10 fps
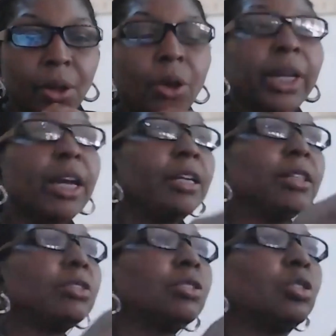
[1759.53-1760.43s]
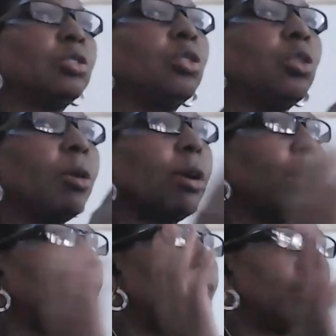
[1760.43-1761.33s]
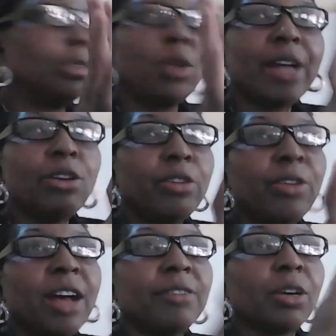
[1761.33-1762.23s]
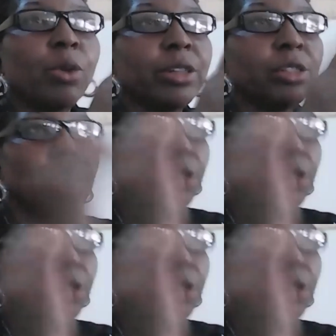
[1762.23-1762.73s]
Okay, do I know if you have a question